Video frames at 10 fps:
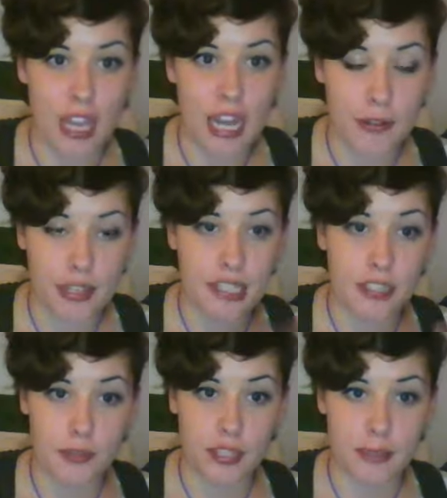Anyways, I
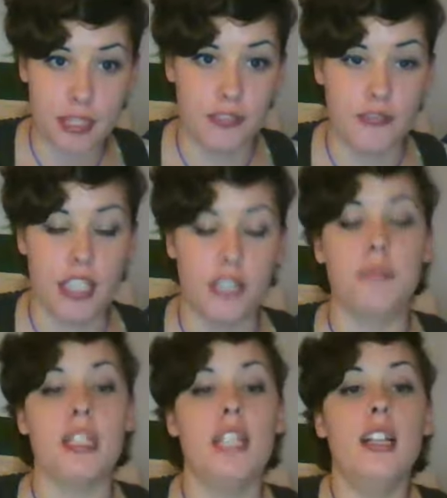just wanted to make this video,
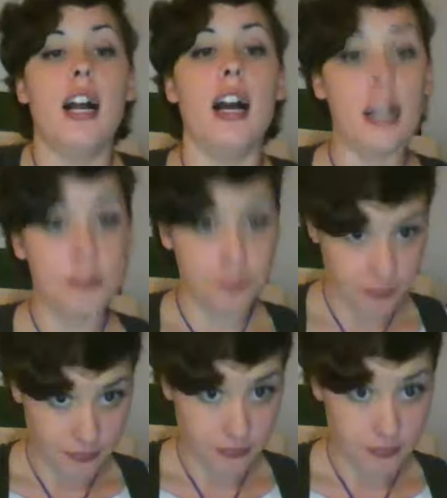
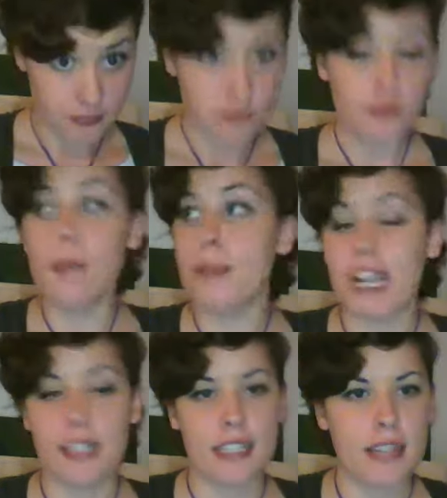but yeah,
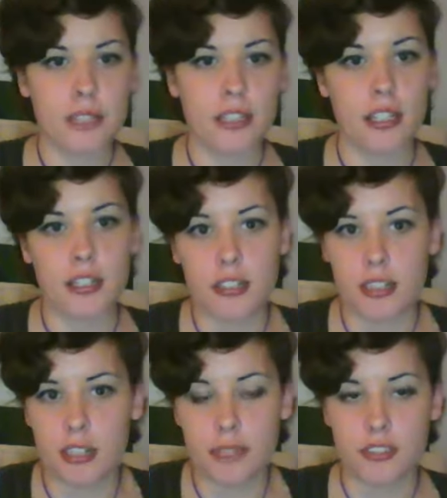like,
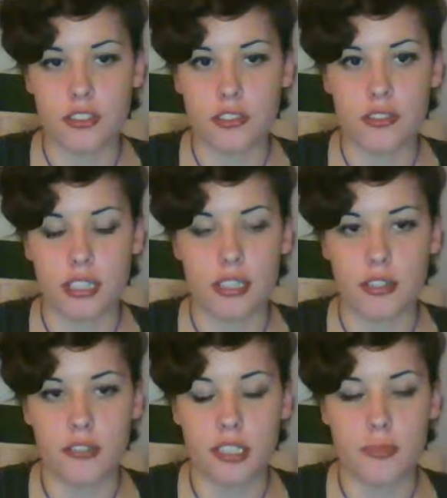their
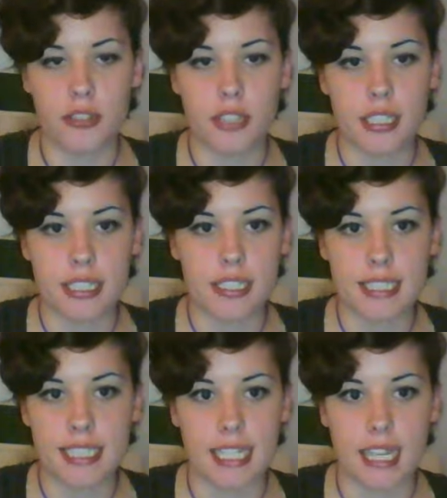culture has been treated like
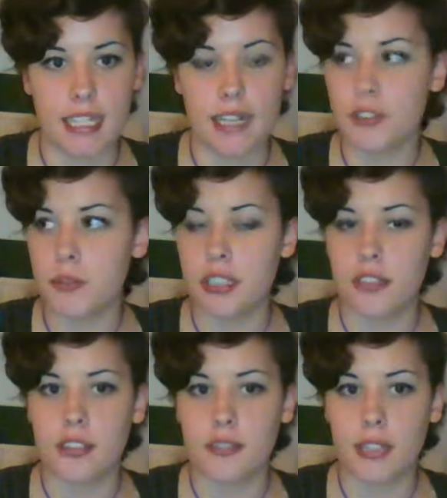shit, and
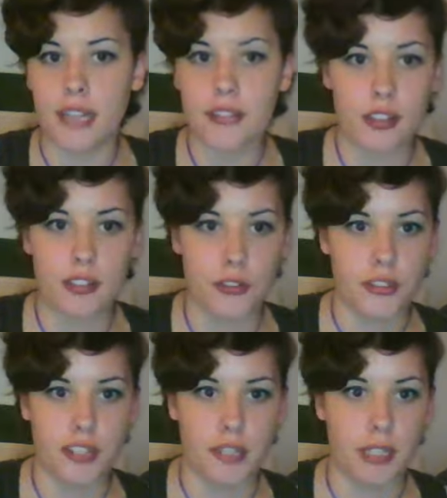everyone with other
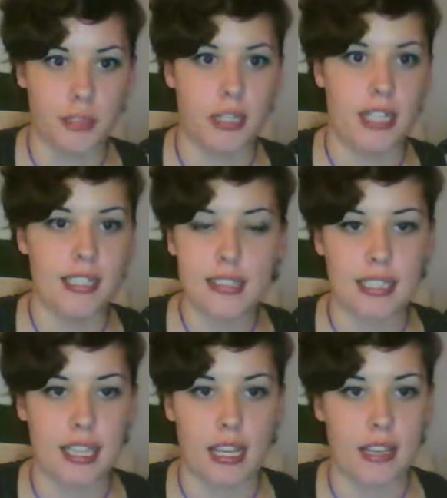cultures that have been oppressed,
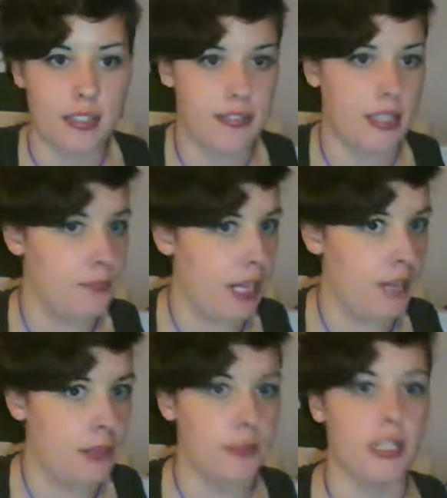like, let's say
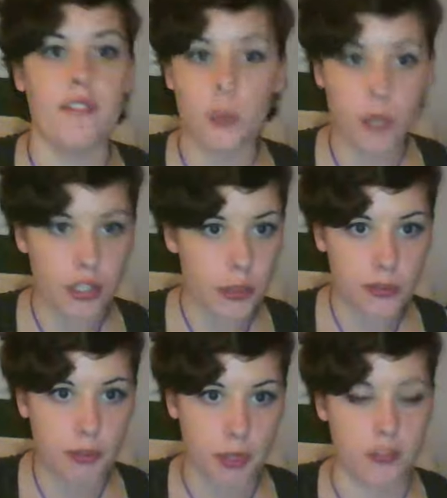black people, everyone knows
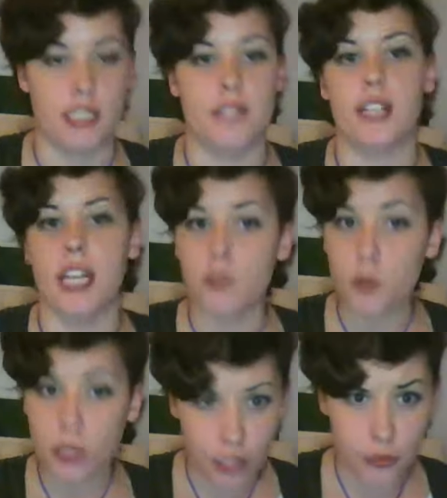about slavery,
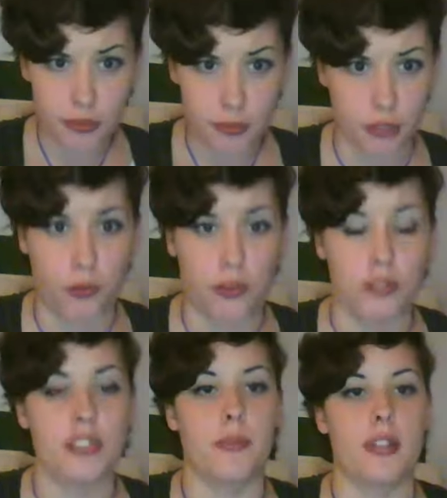everyone knows about the horrors
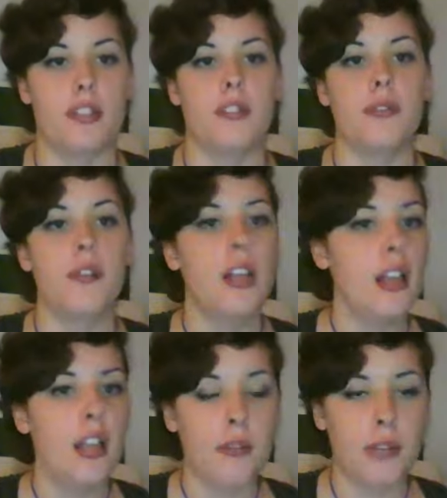they went through.
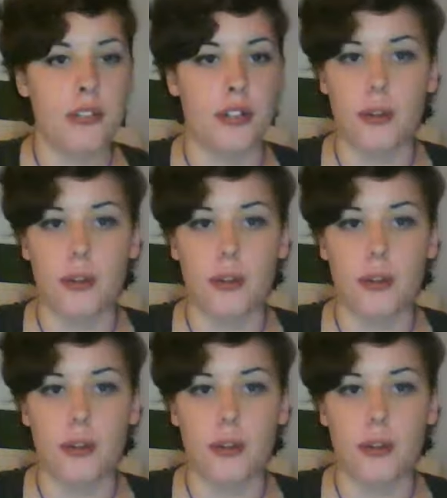Let's